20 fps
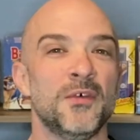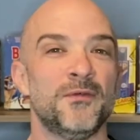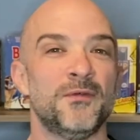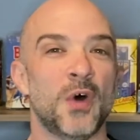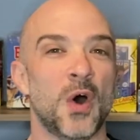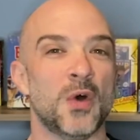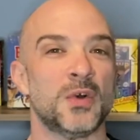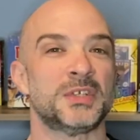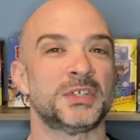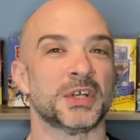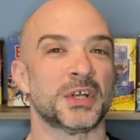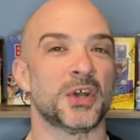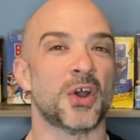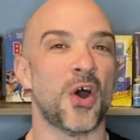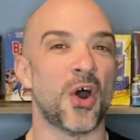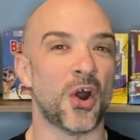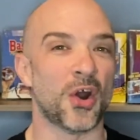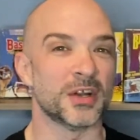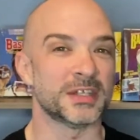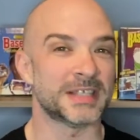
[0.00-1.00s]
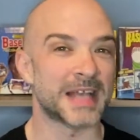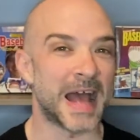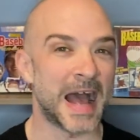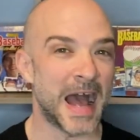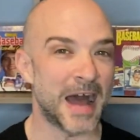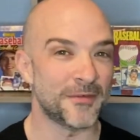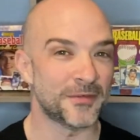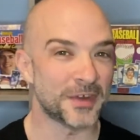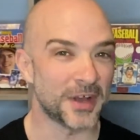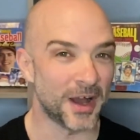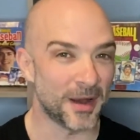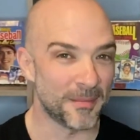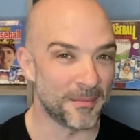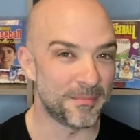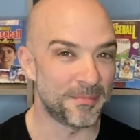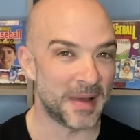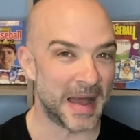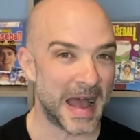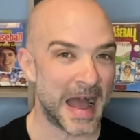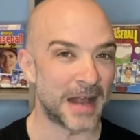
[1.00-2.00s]
Folks, the cards have come
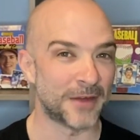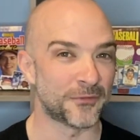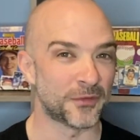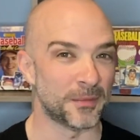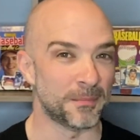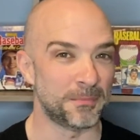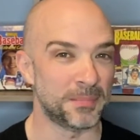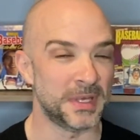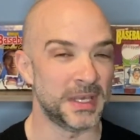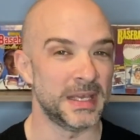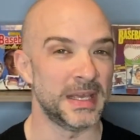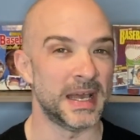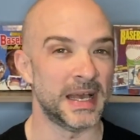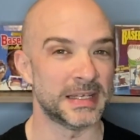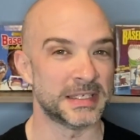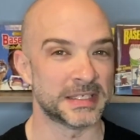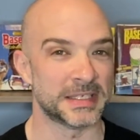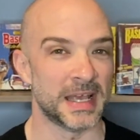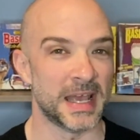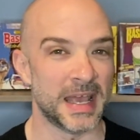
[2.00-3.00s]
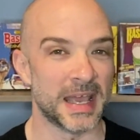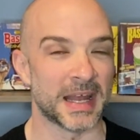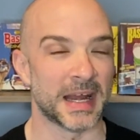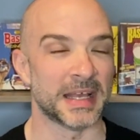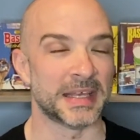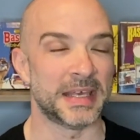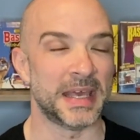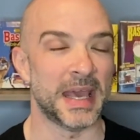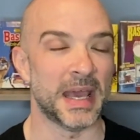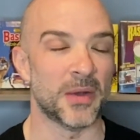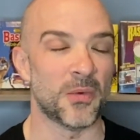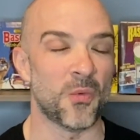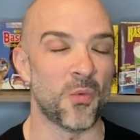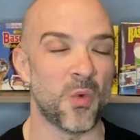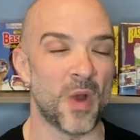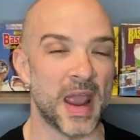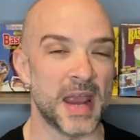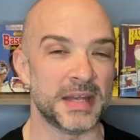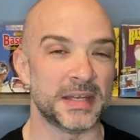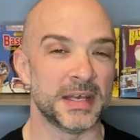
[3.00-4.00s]
back from PSA and I can't
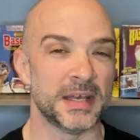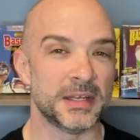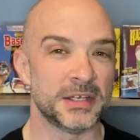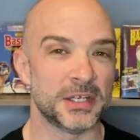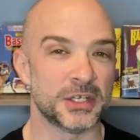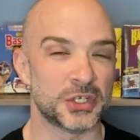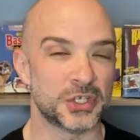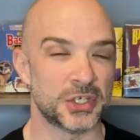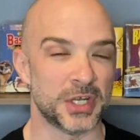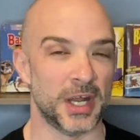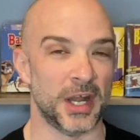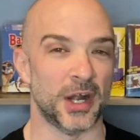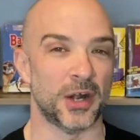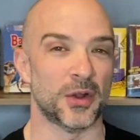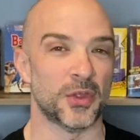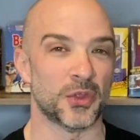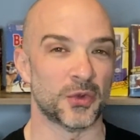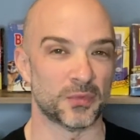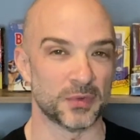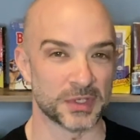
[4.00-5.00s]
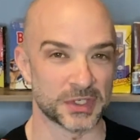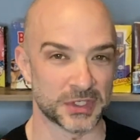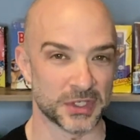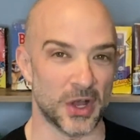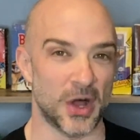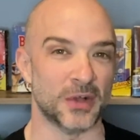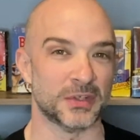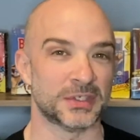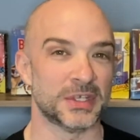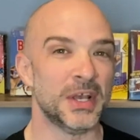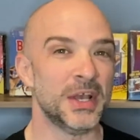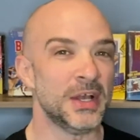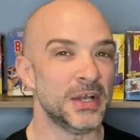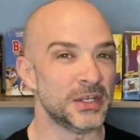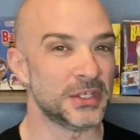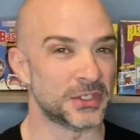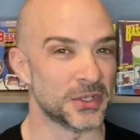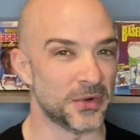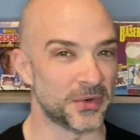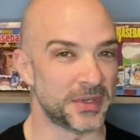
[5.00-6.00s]
wait to share the results.
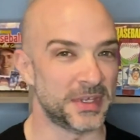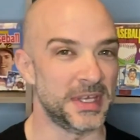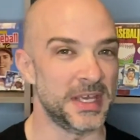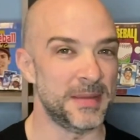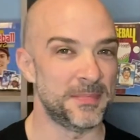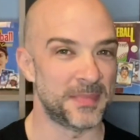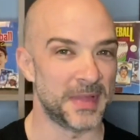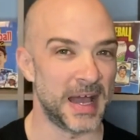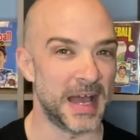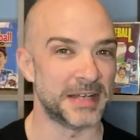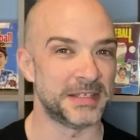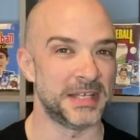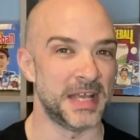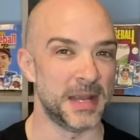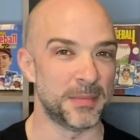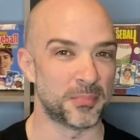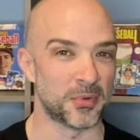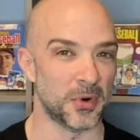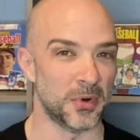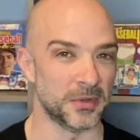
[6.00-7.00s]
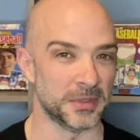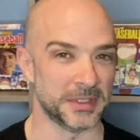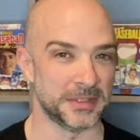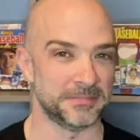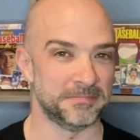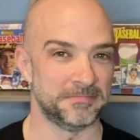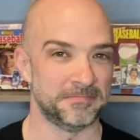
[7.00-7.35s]
So keep that tape rolling.